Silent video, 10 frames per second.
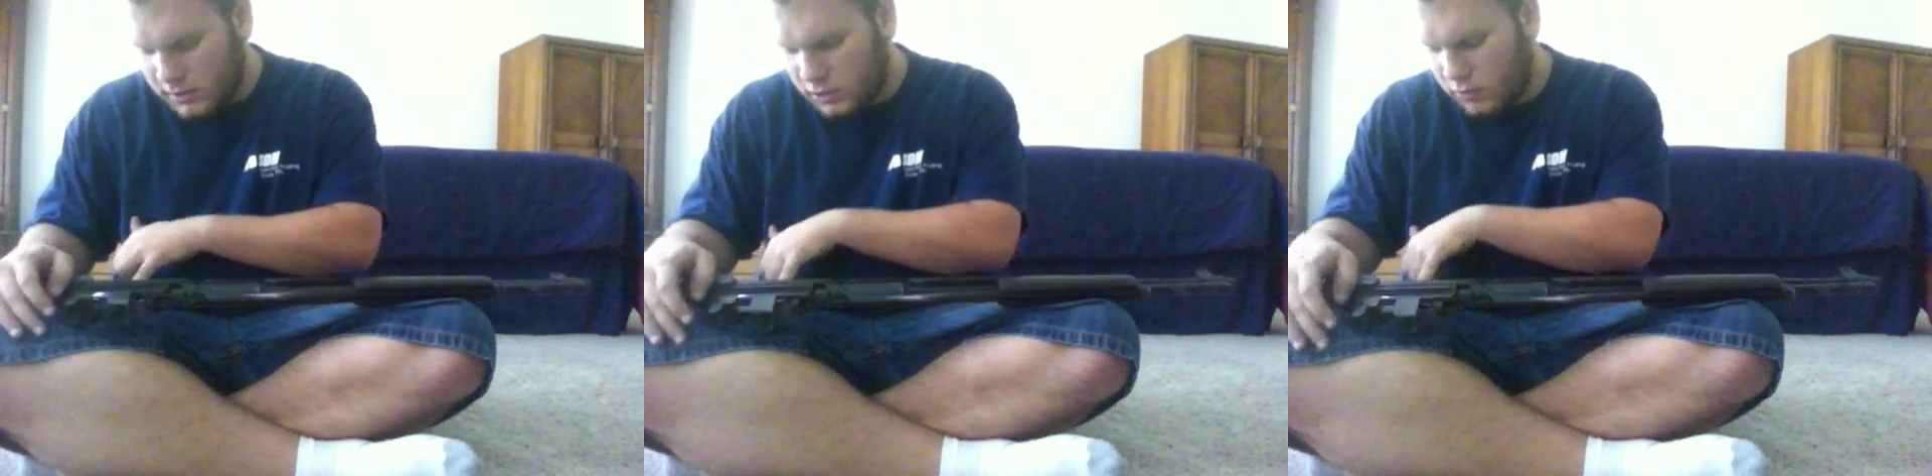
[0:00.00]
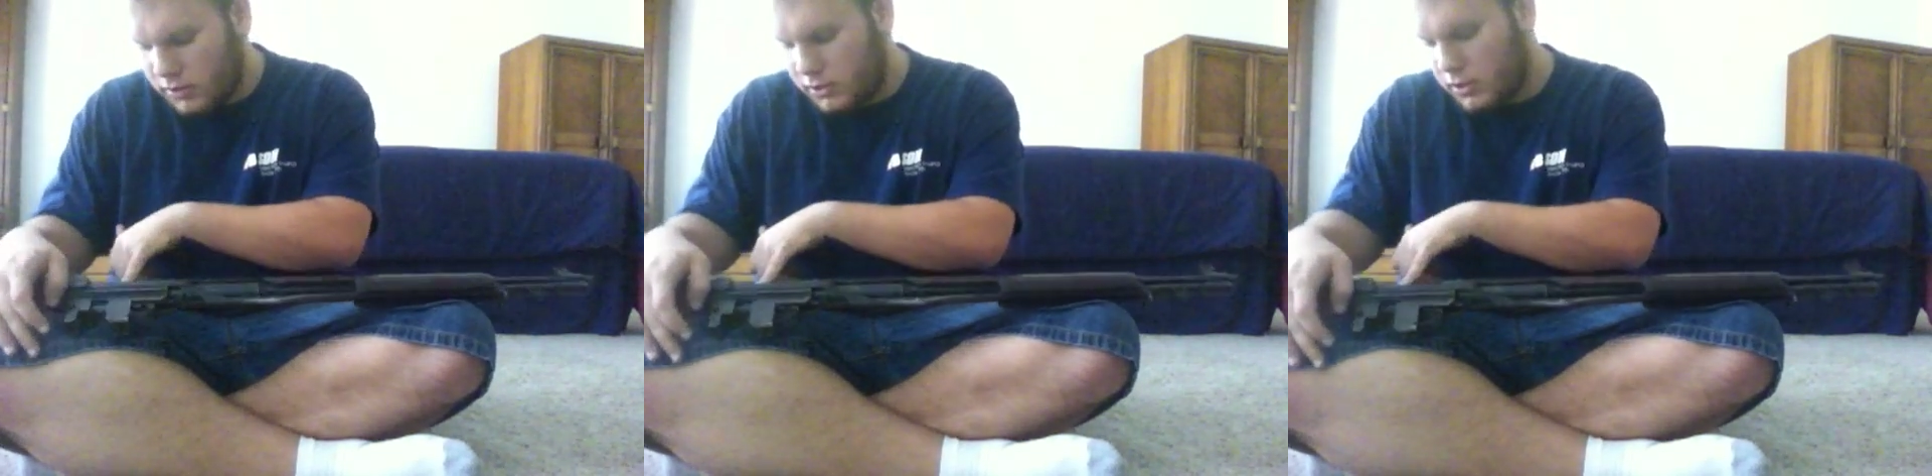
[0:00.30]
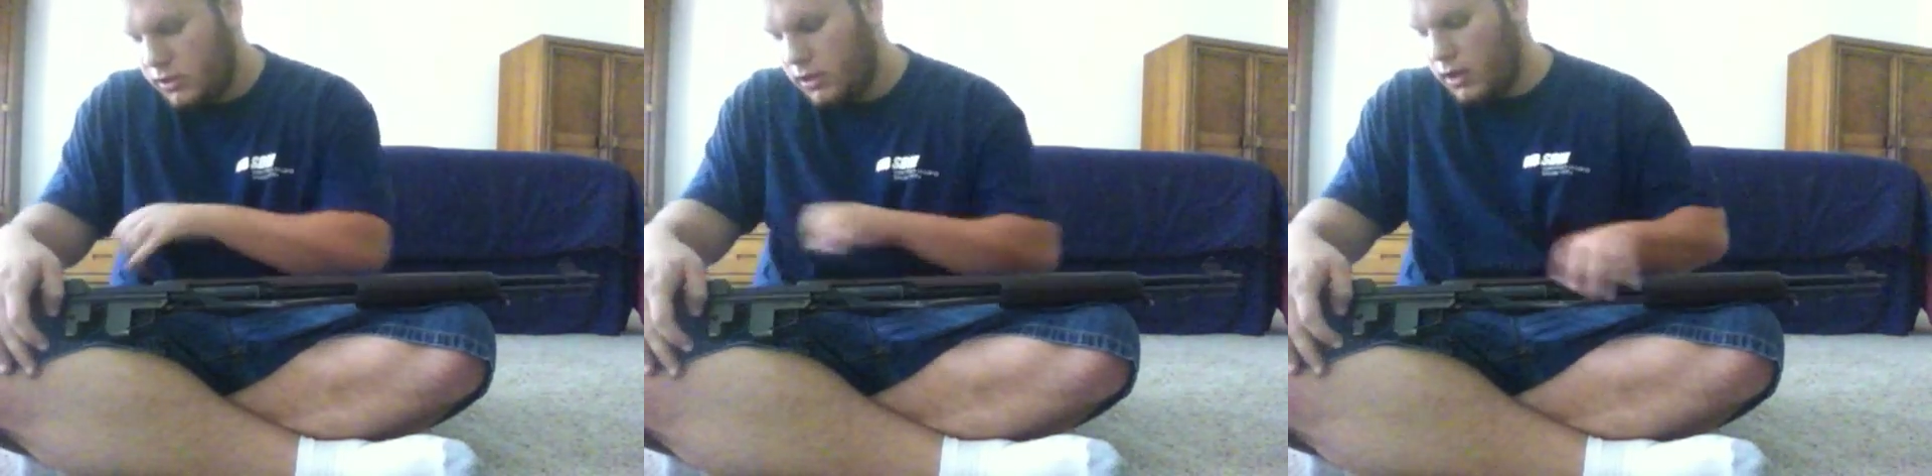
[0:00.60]

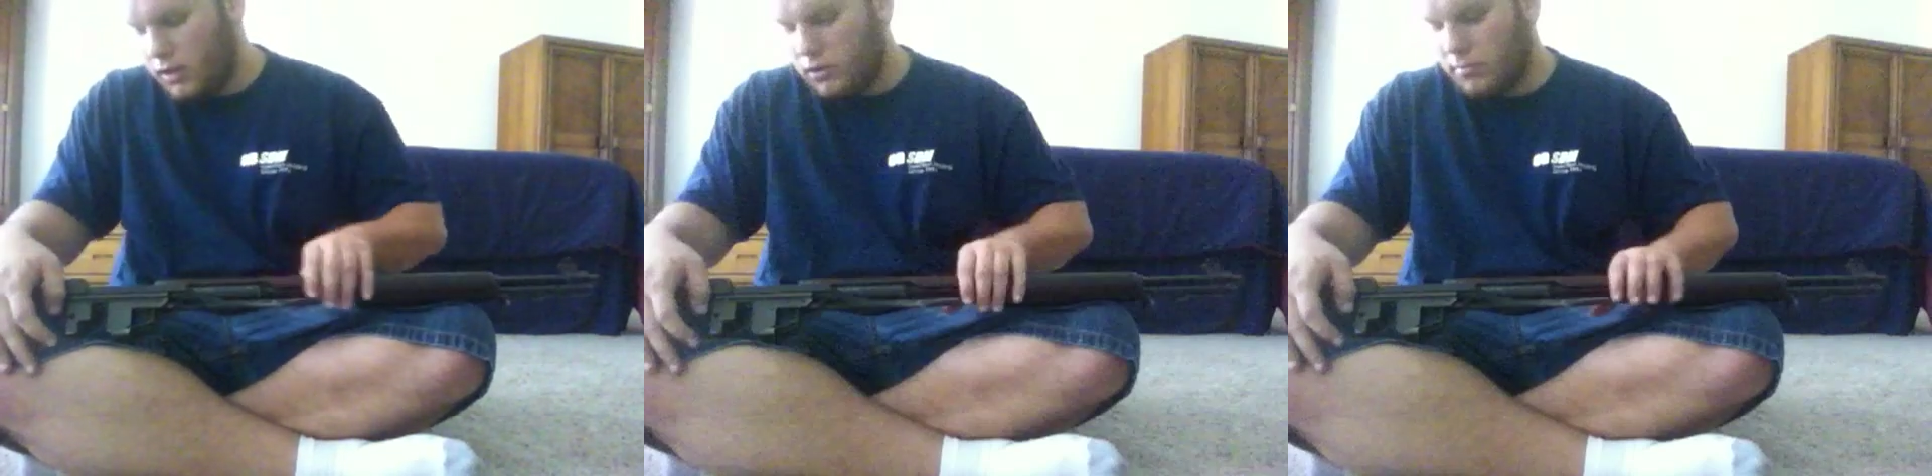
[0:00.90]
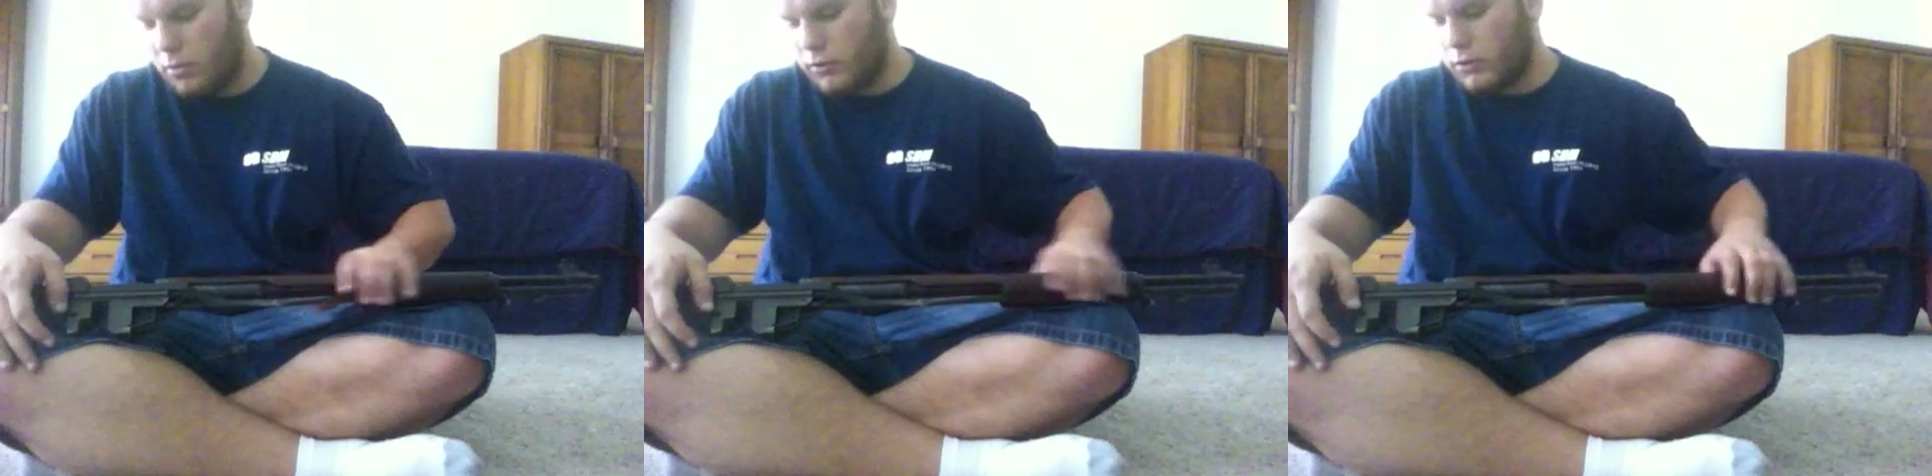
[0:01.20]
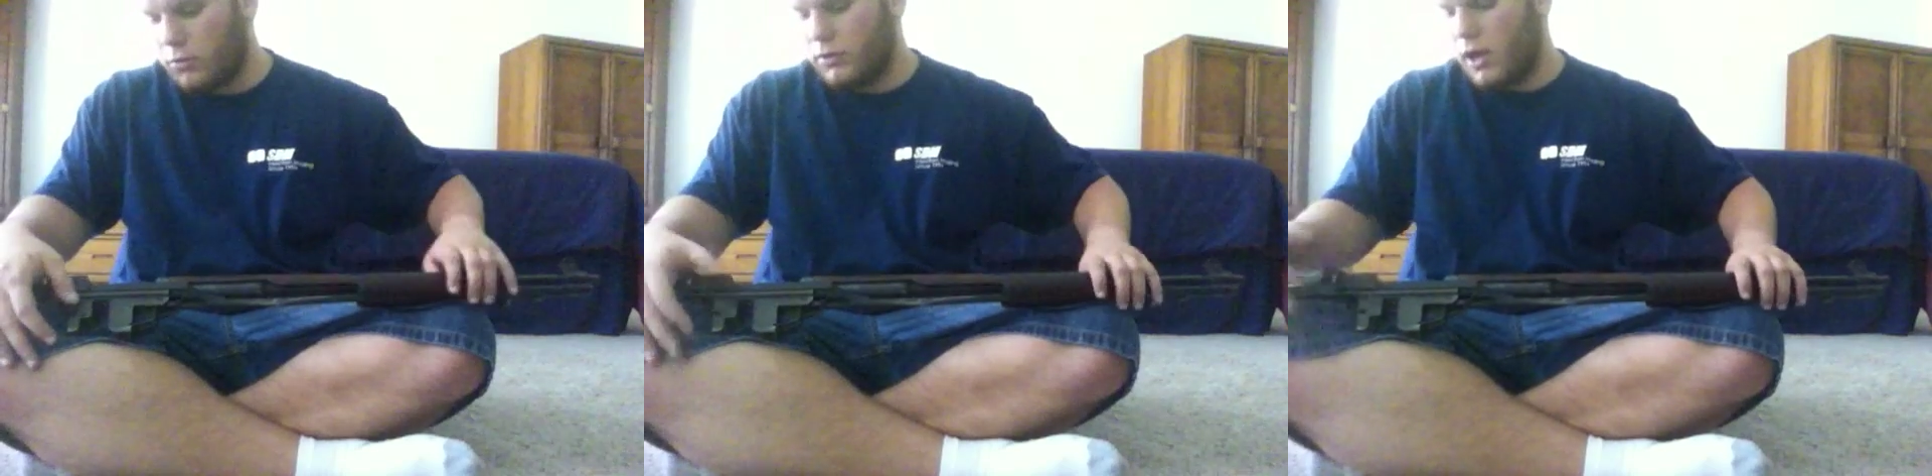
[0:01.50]
situation, the
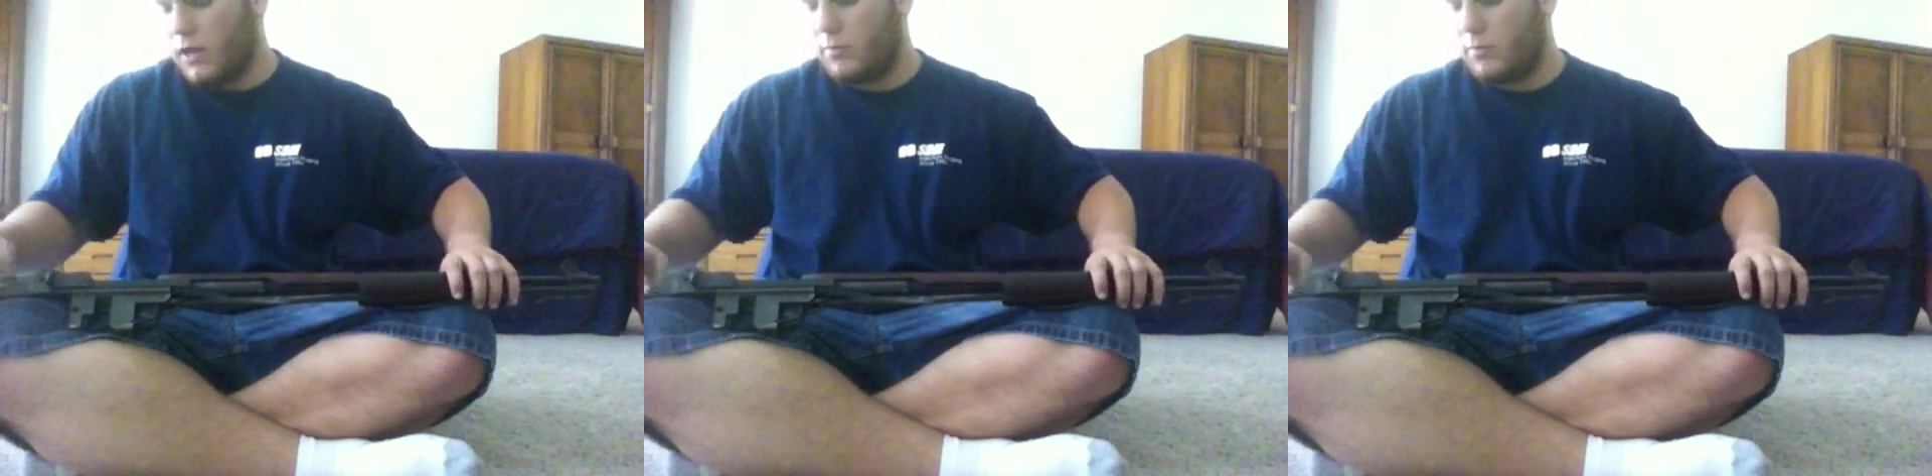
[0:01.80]
bolt will not